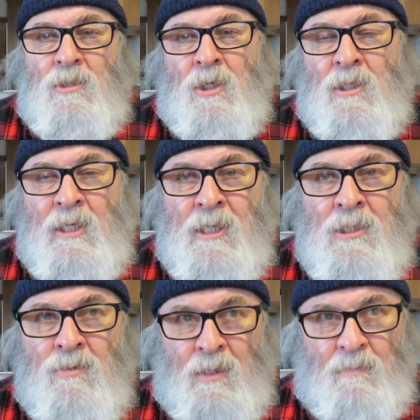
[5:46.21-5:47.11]
church
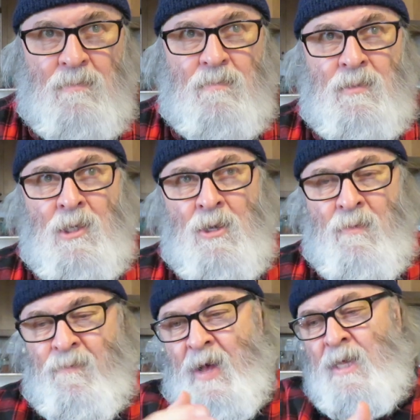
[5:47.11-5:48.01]
history. So
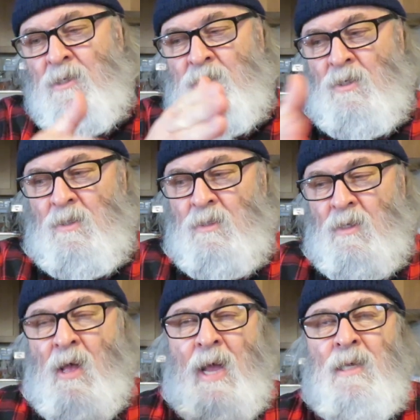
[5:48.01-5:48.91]
you'll find a certain
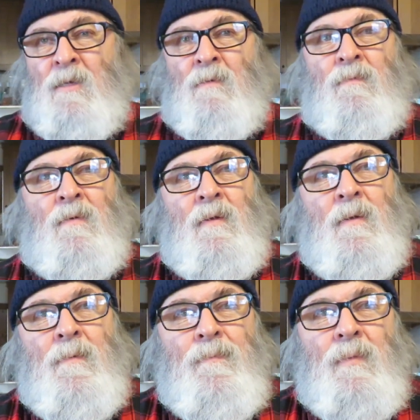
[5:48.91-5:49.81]
kind of
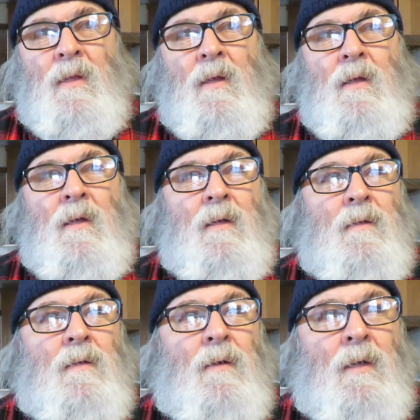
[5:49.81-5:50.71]

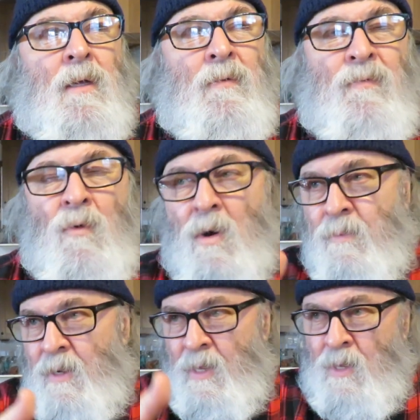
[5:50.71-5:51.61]

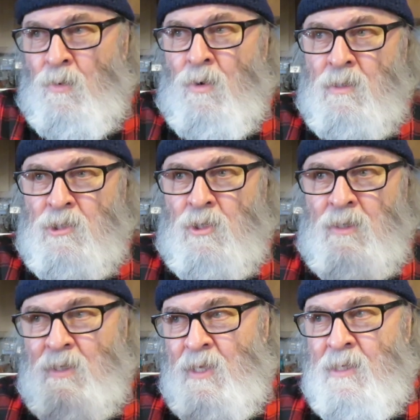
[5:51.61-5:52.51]
conformity or
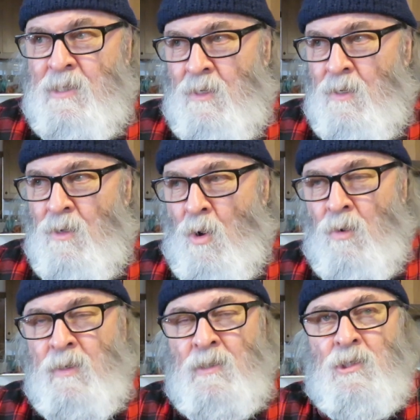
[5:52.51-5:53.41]
certain things that are
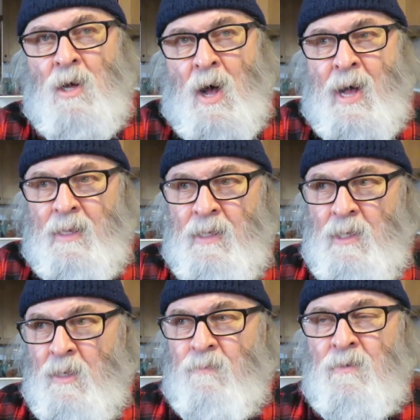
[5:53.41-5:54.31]
always taught
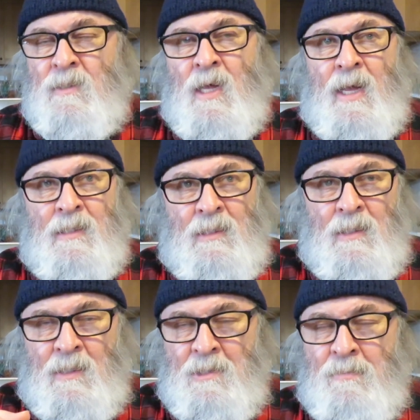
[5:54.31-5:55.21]
and emphasized
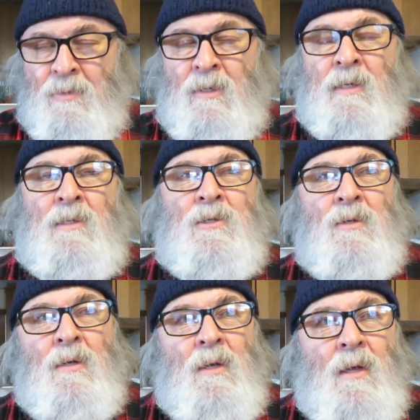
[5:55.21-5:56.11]
and experienced
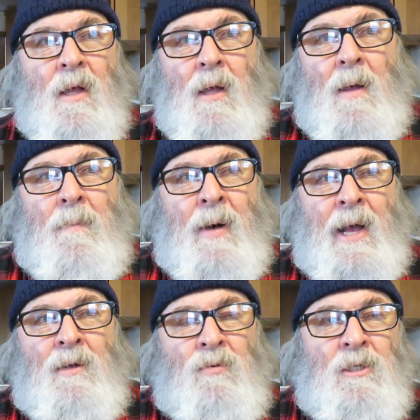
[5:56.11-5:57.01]

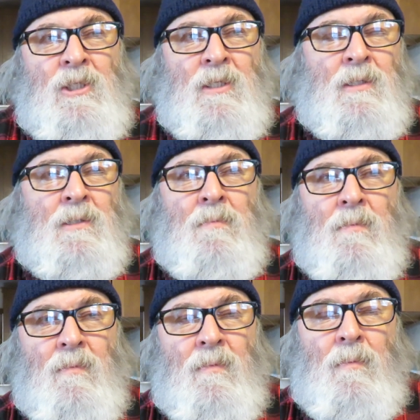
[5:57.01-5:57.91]
by Christians,
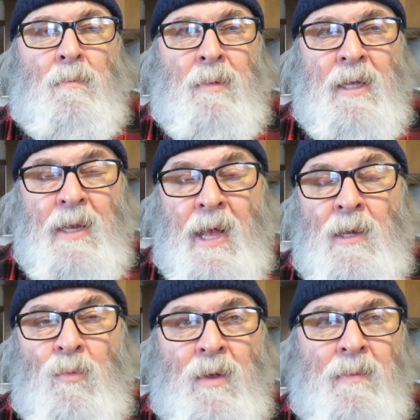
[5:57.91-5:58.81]
men
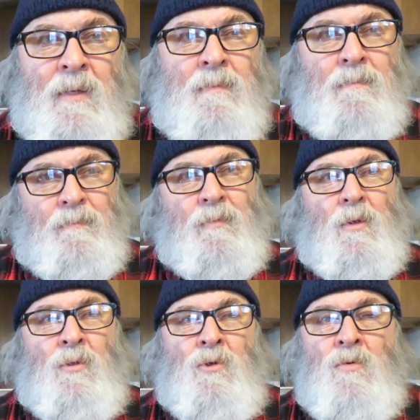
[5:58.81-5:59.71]
and women,
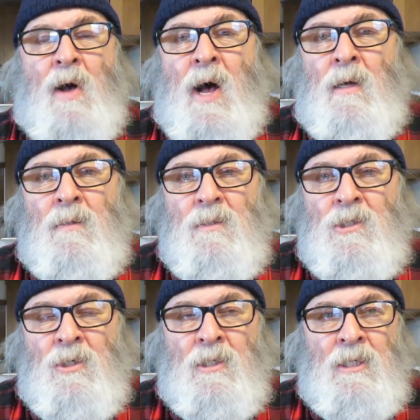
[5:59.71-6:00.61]
throughout
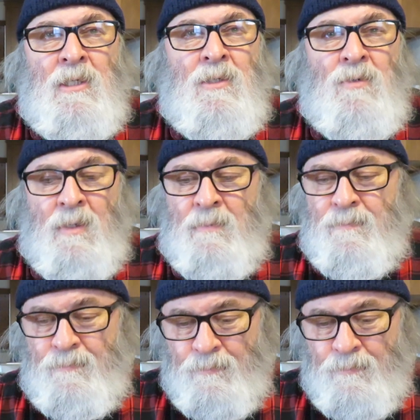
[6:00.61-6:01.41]
church history.